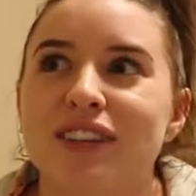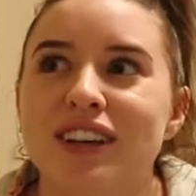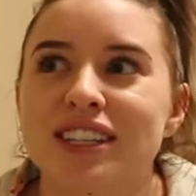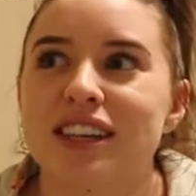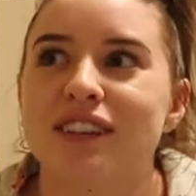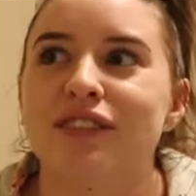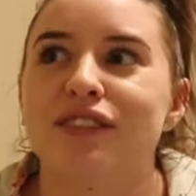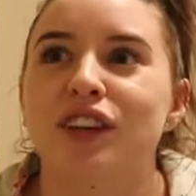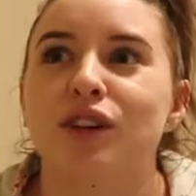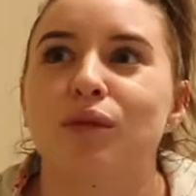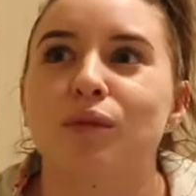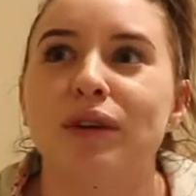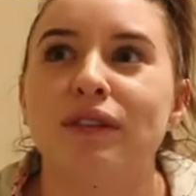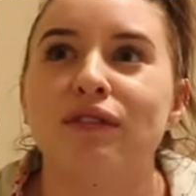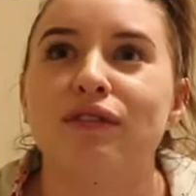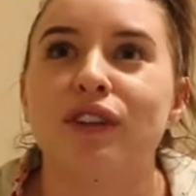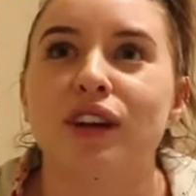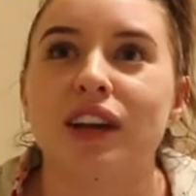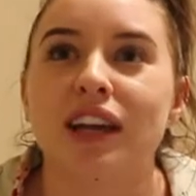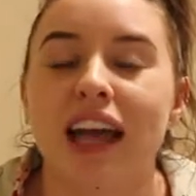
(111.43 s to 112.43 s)
because I feel like we
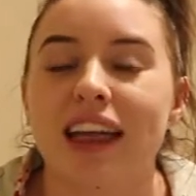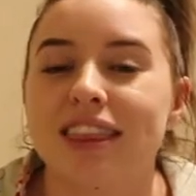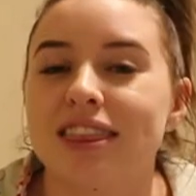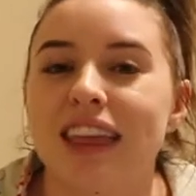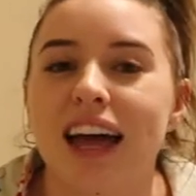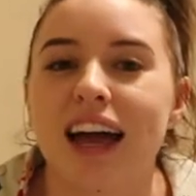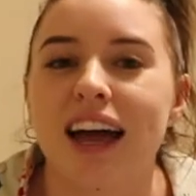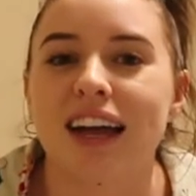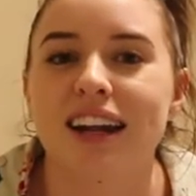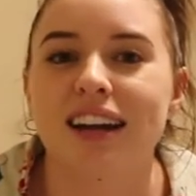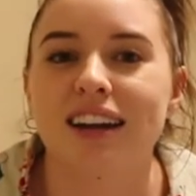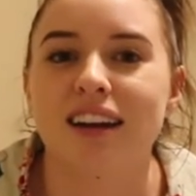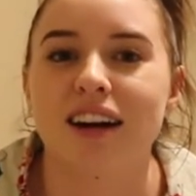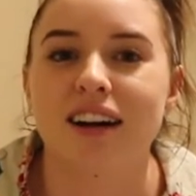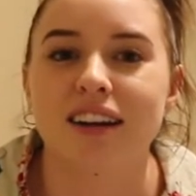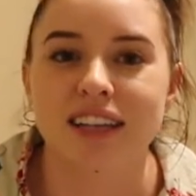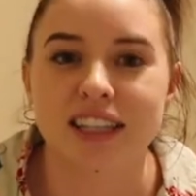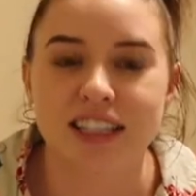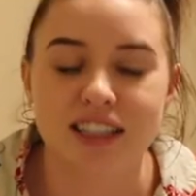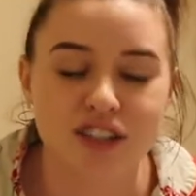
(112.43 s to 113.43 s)
forget that
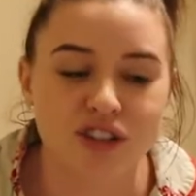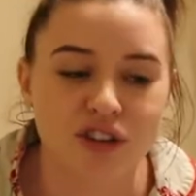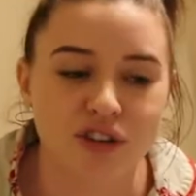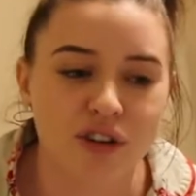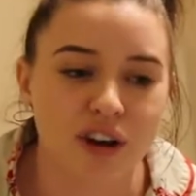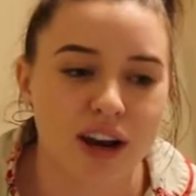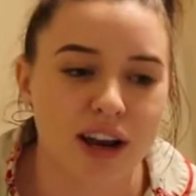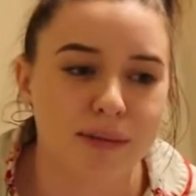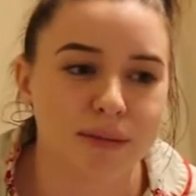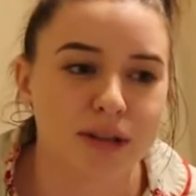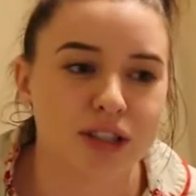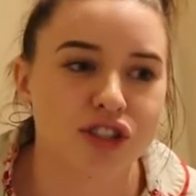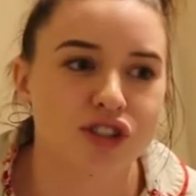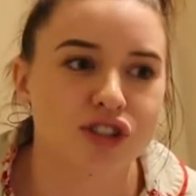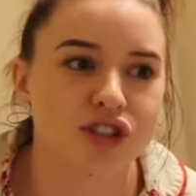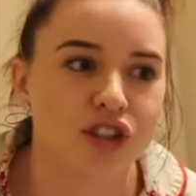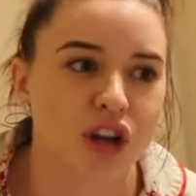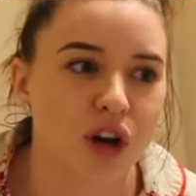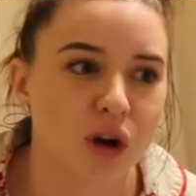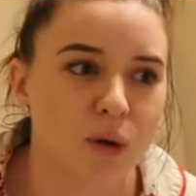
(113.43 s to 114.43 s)
on Instagram. It's
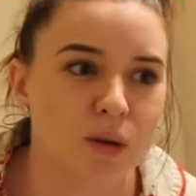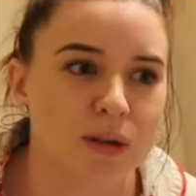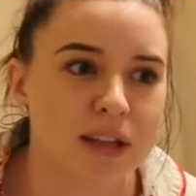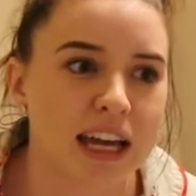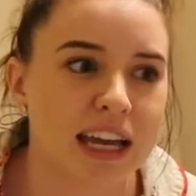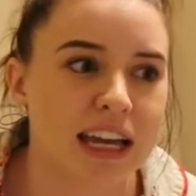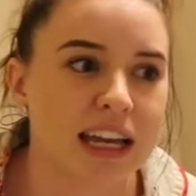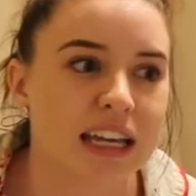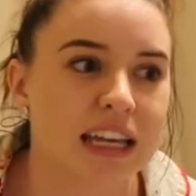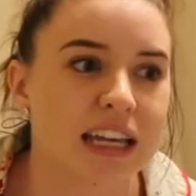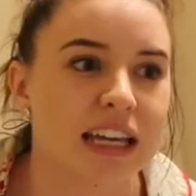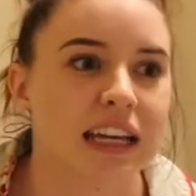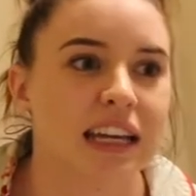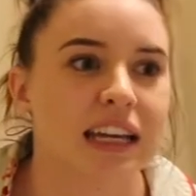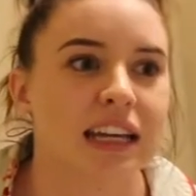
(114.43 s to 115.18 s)
so like